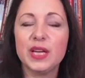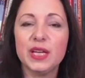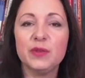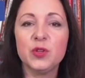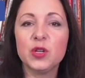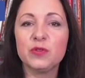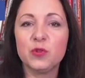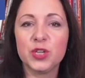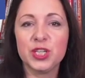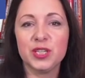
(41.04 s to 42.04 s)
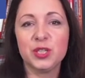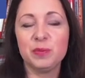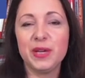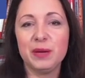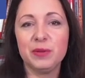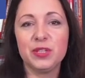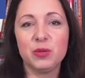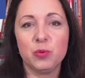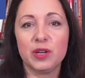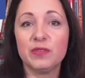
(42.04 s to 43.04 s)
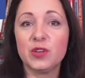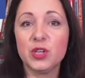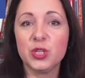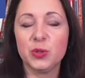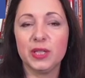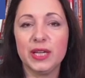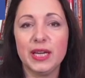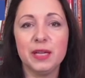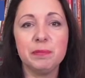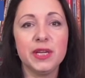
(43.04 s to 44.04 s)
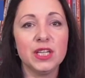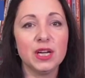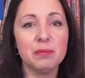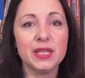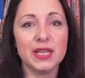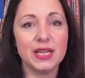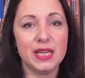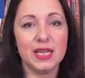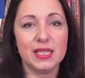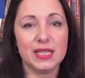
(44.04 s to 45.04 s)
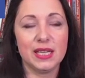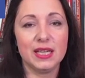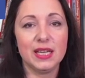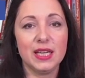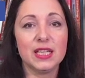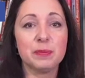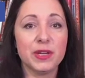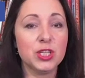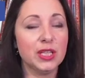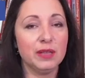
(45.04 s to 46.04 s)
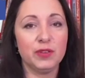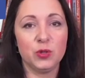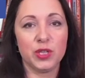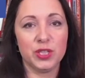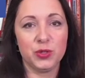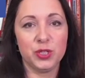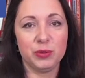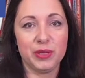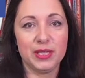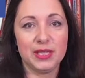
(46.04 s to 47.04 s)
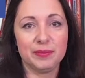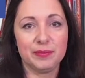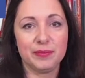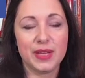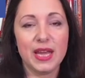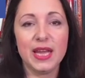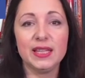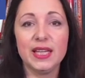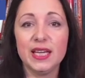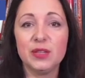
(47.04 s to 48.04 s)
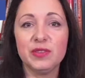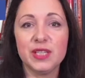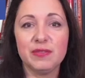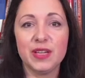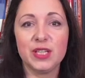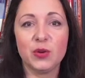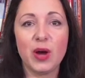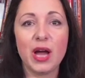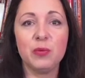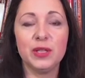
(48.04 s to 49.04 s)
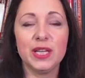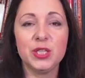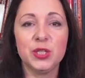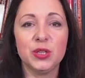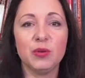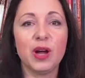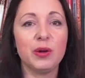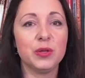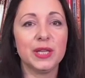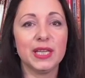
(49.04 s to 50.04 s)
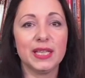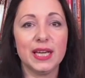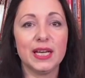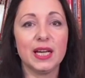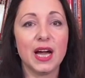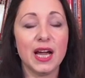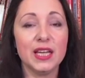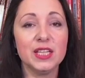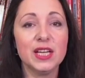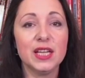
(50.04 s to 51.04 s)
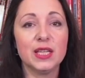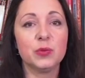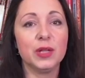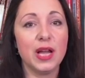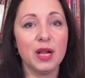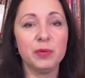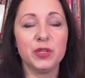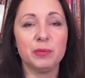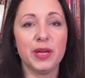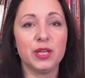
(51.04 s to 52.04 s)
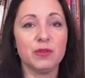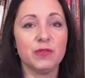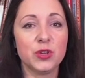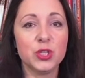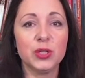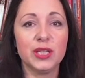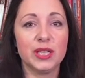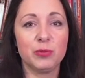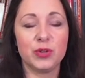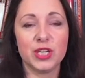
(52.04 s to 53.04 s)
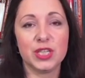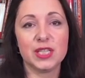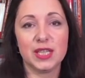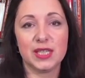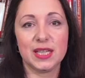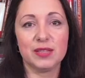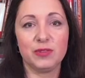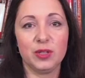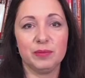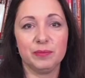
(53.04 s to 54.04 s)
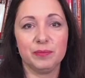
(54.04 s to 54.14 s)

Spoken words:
If you are fortunate to be able to work virtually, it may not be that easy, especially if you are new to it. At the end of this video, I will let you know how you can get a guide that will help you make your virtual collaboration successful.